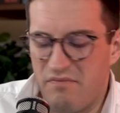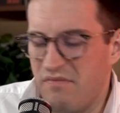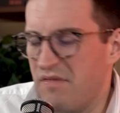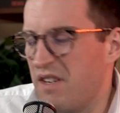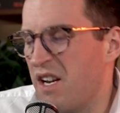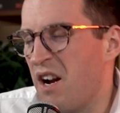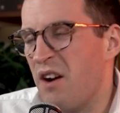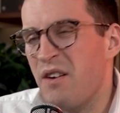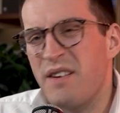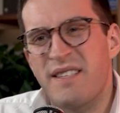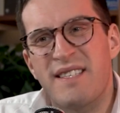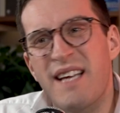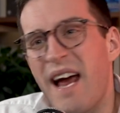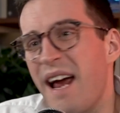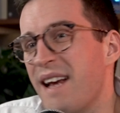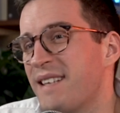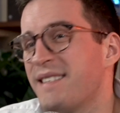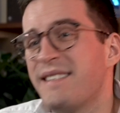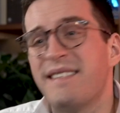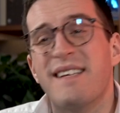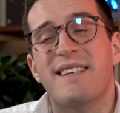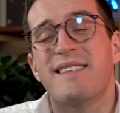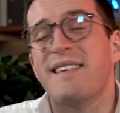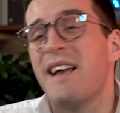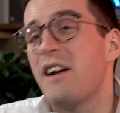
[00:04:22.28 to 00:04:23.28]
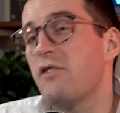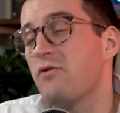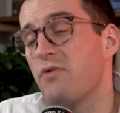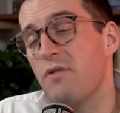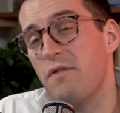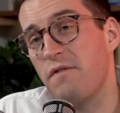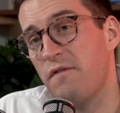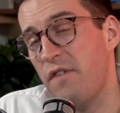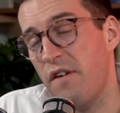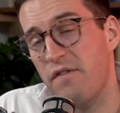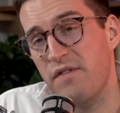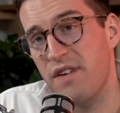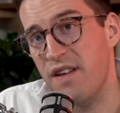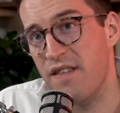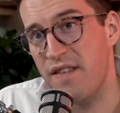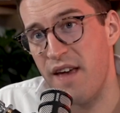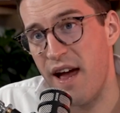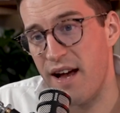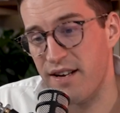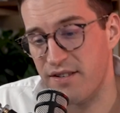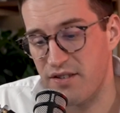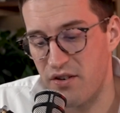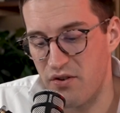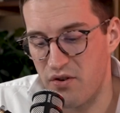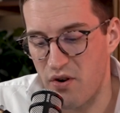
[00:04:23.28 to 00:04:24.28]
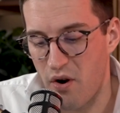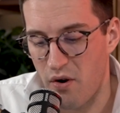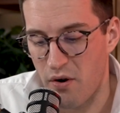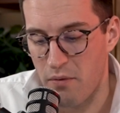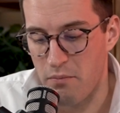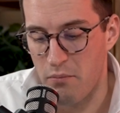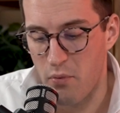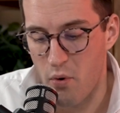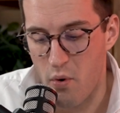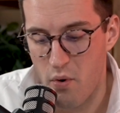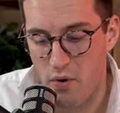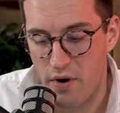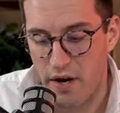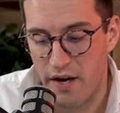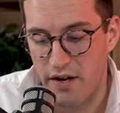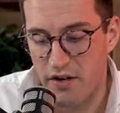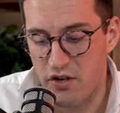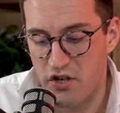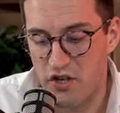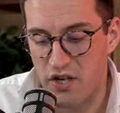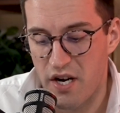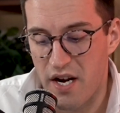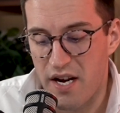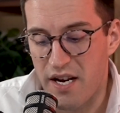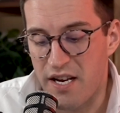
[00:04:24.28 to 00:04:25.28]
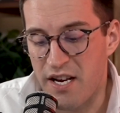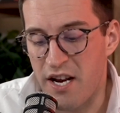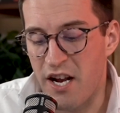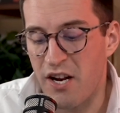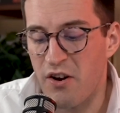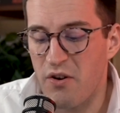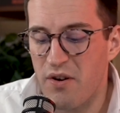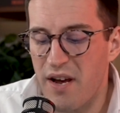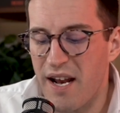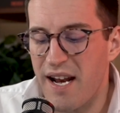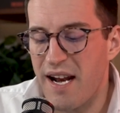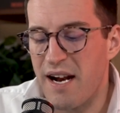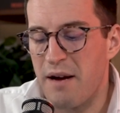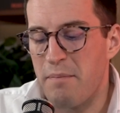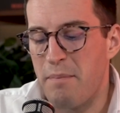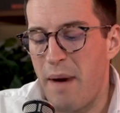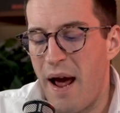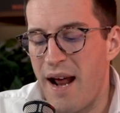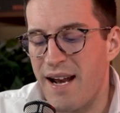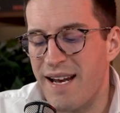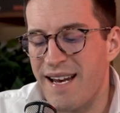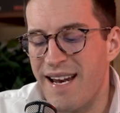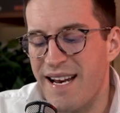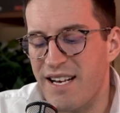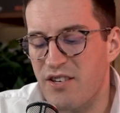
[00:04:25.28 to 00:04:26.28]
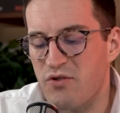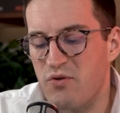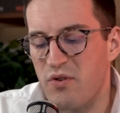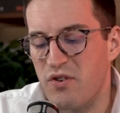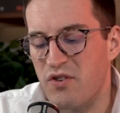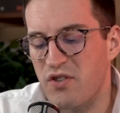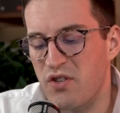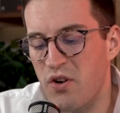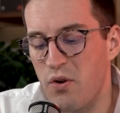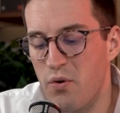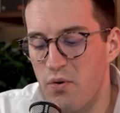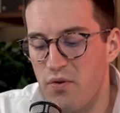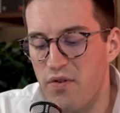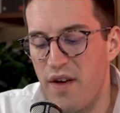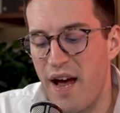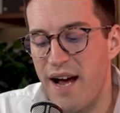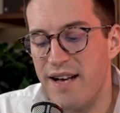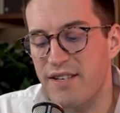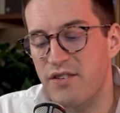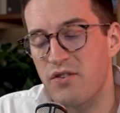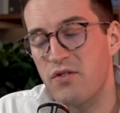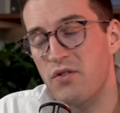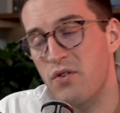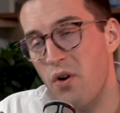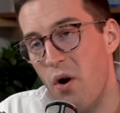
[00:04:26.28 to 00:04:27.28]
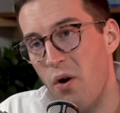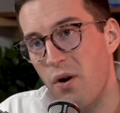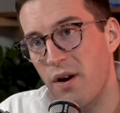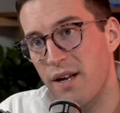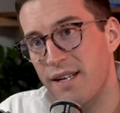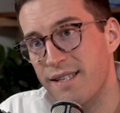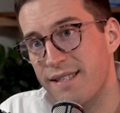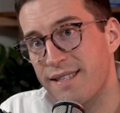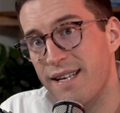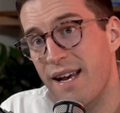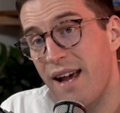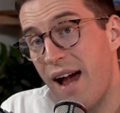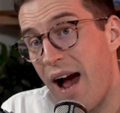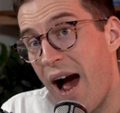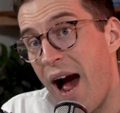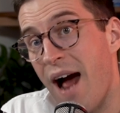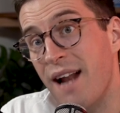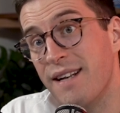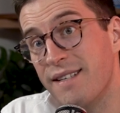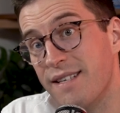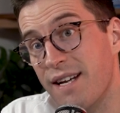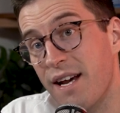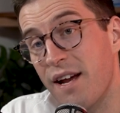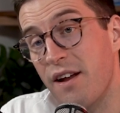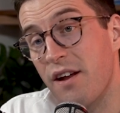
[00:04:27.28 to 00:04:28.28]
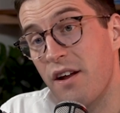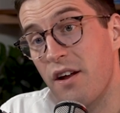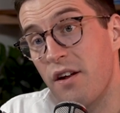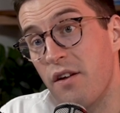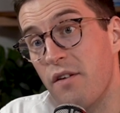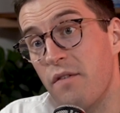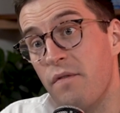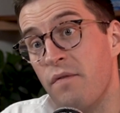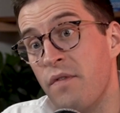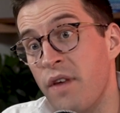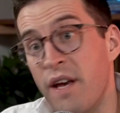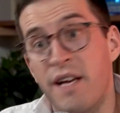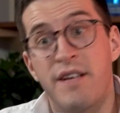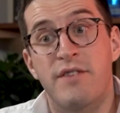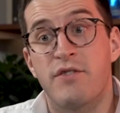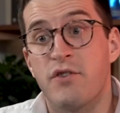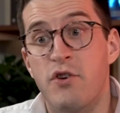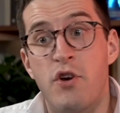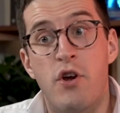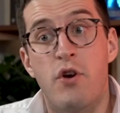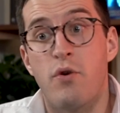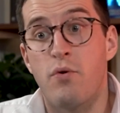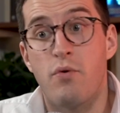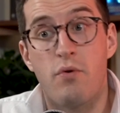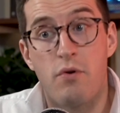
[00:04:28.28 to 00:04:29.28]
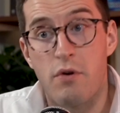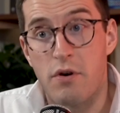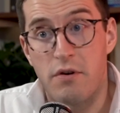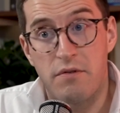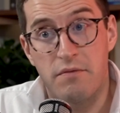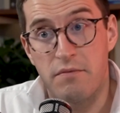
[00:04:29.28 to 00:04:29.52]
say a $650,000 mortgage, you're looking at about an extra $2,000 under these new